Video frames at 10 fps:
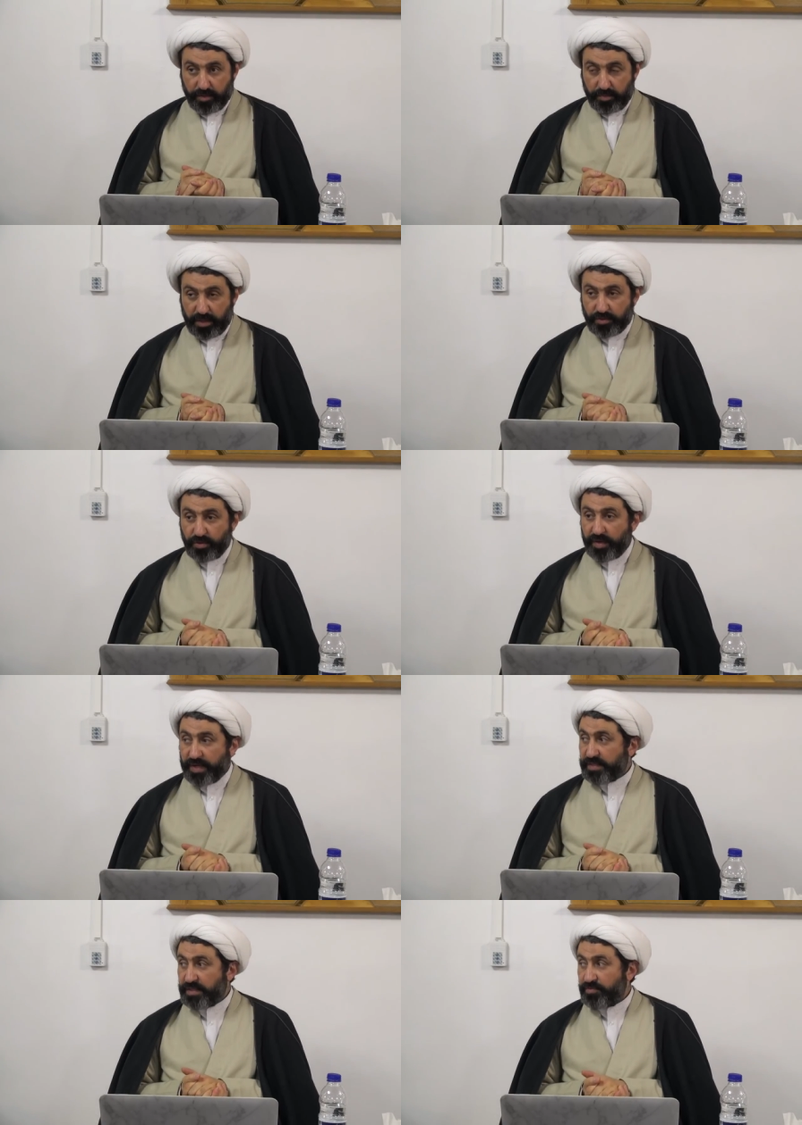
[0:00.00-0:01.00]
Because no one
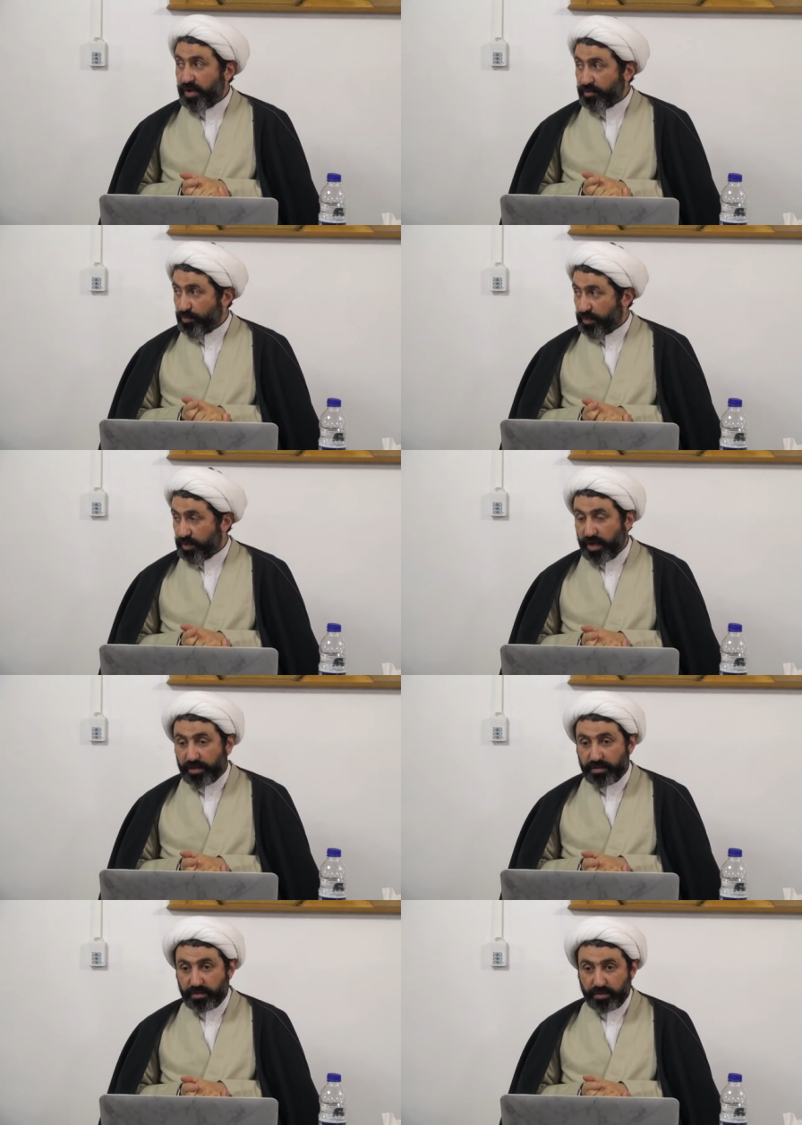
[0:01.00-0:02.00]
has any right over
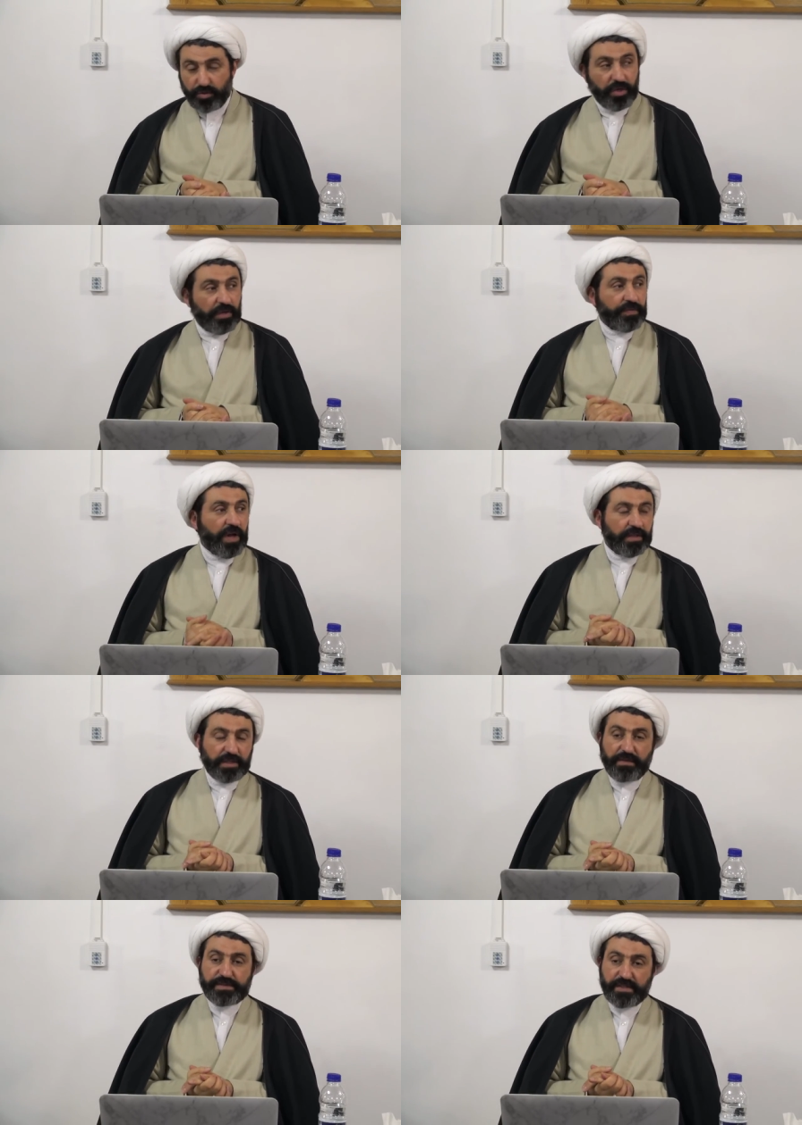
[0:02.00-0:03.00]
God. You know, if
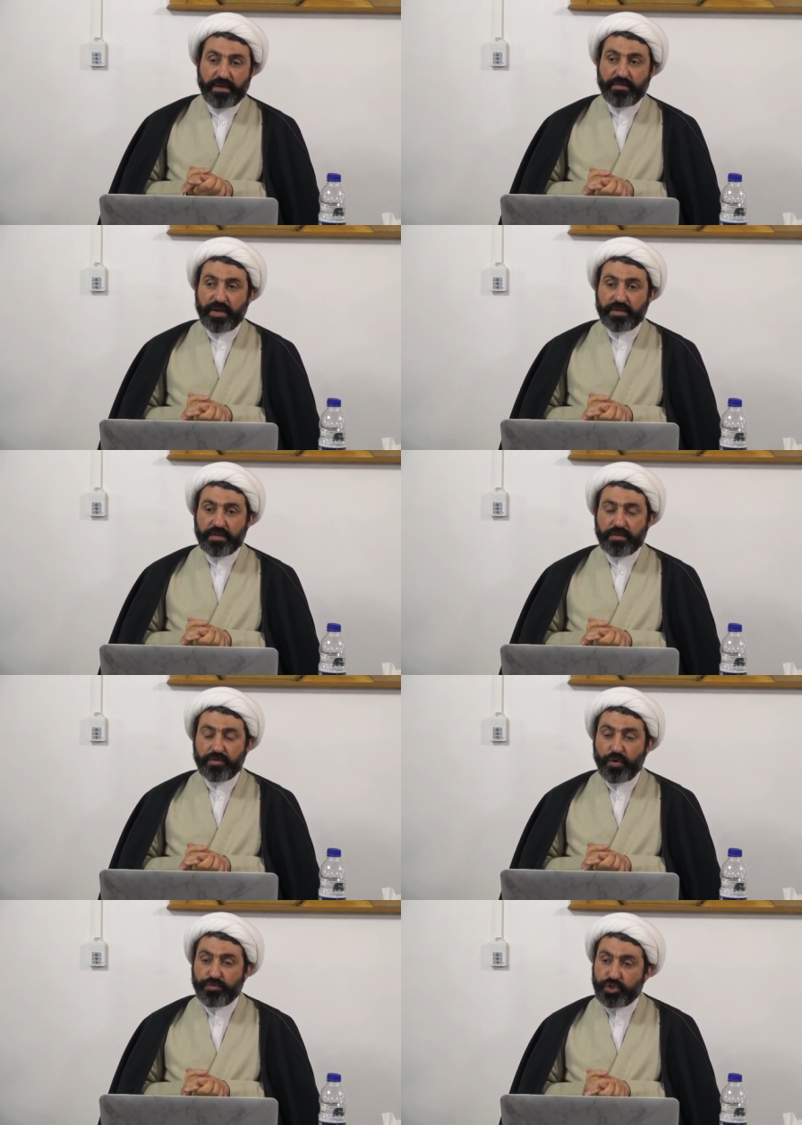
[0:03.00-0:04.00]
God gives someone
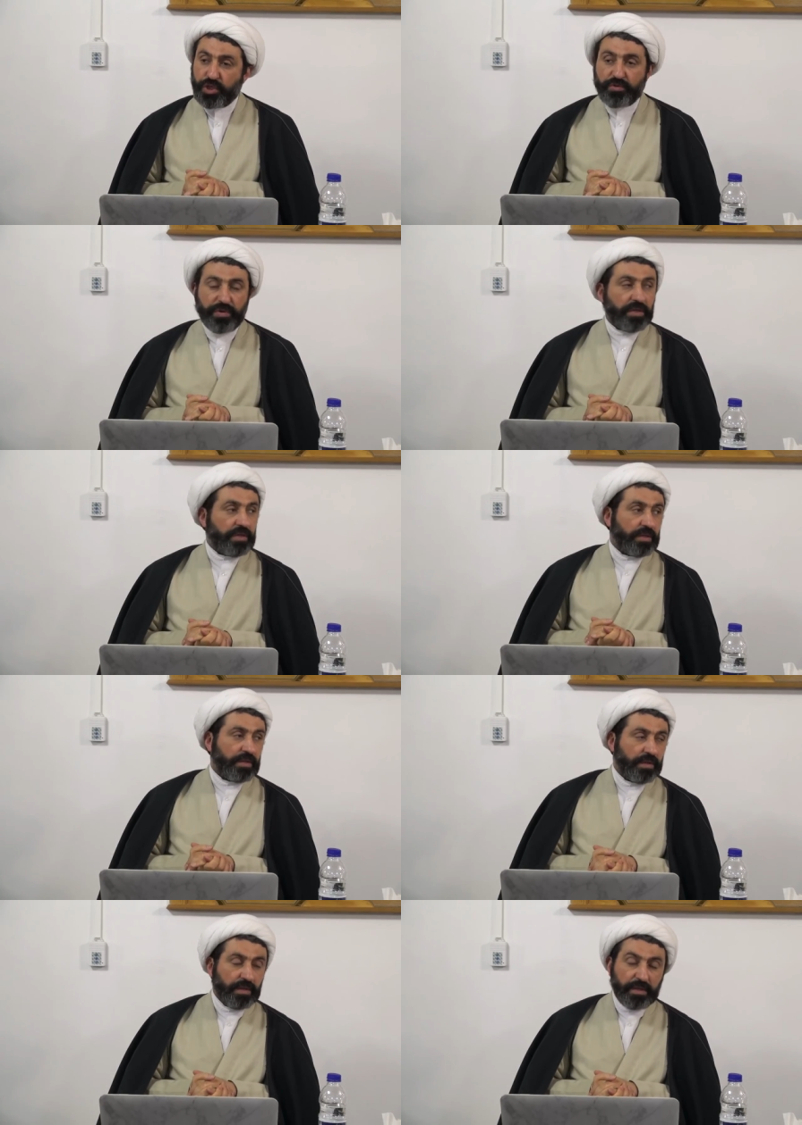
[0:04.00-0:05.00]
no children
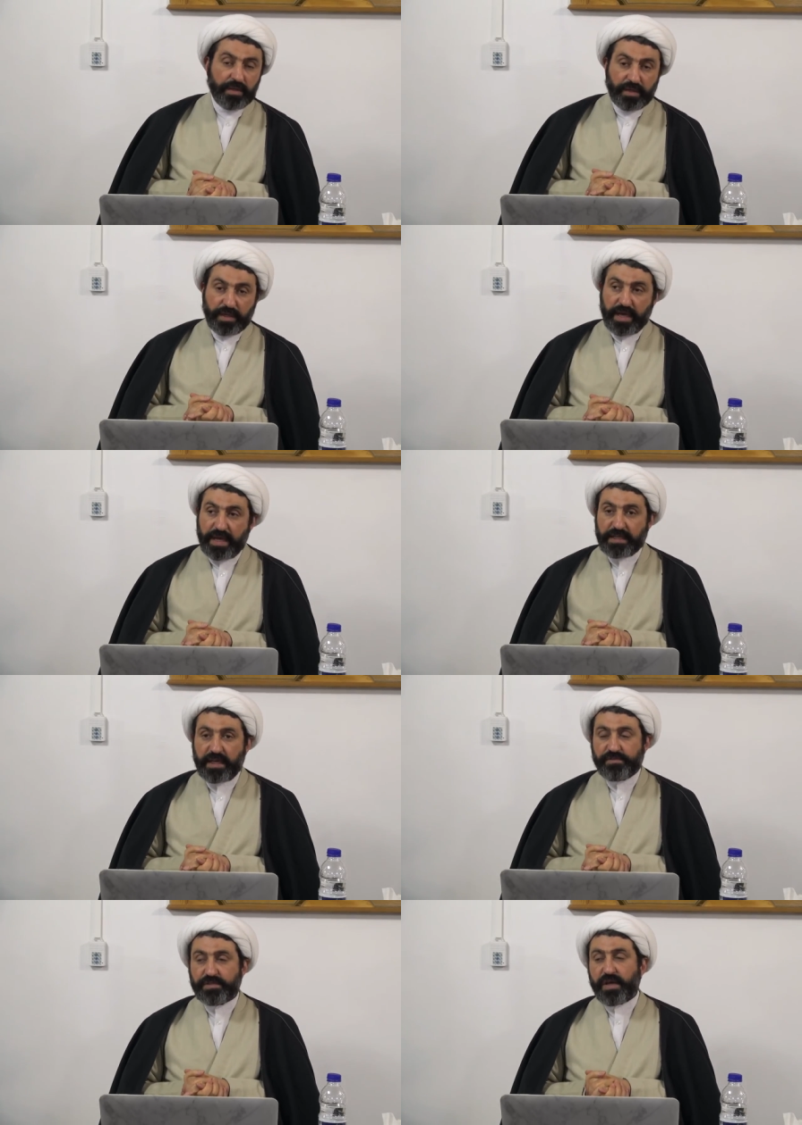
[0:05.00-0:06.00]
and
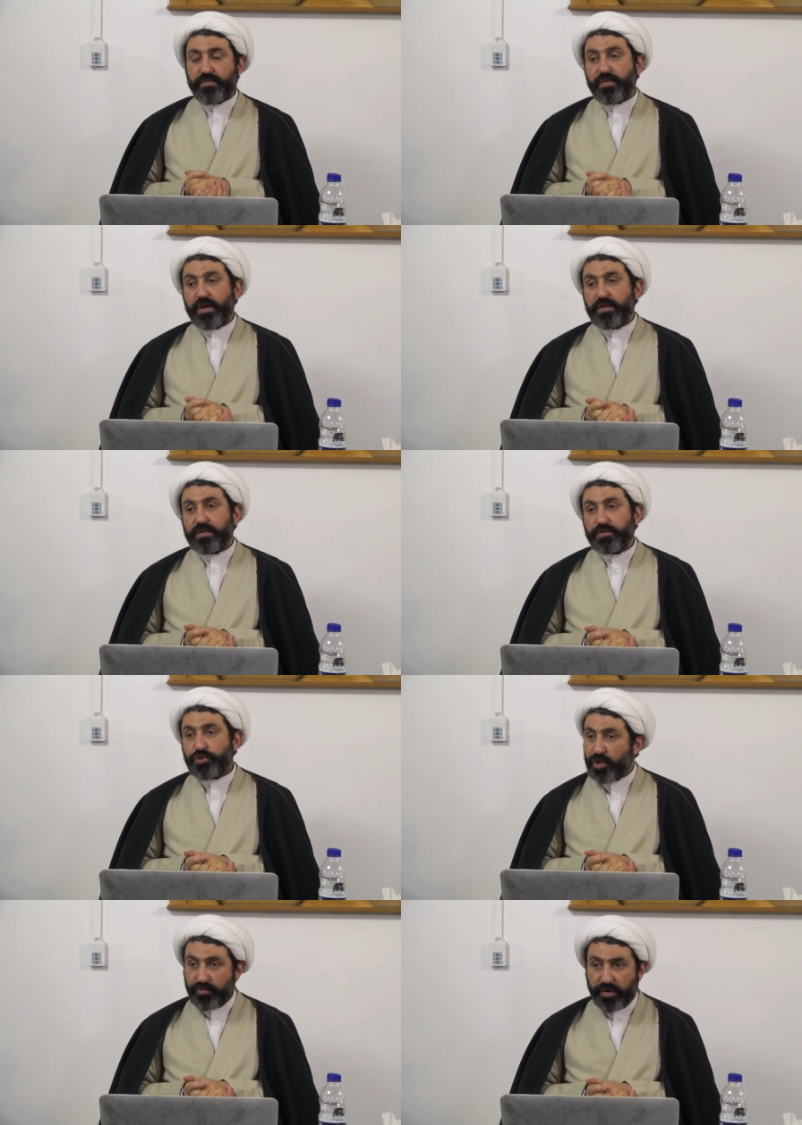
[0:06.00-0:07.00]
gives someone
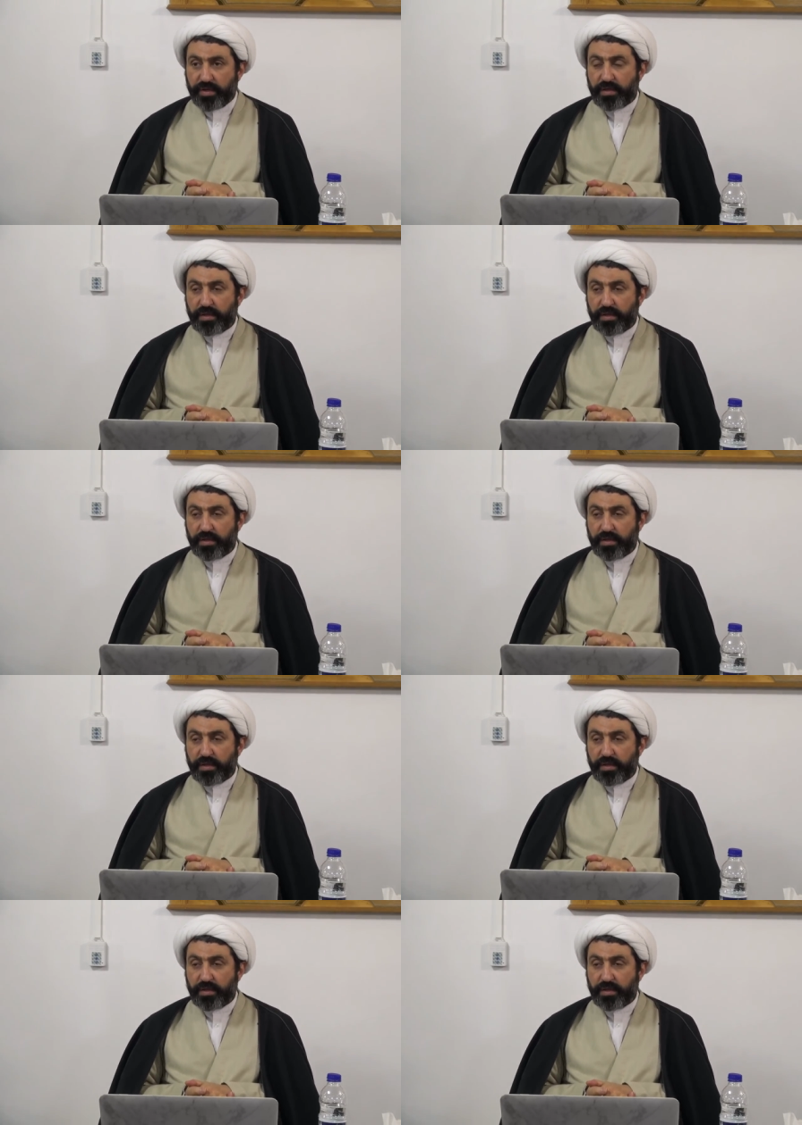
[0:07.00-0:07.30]
children,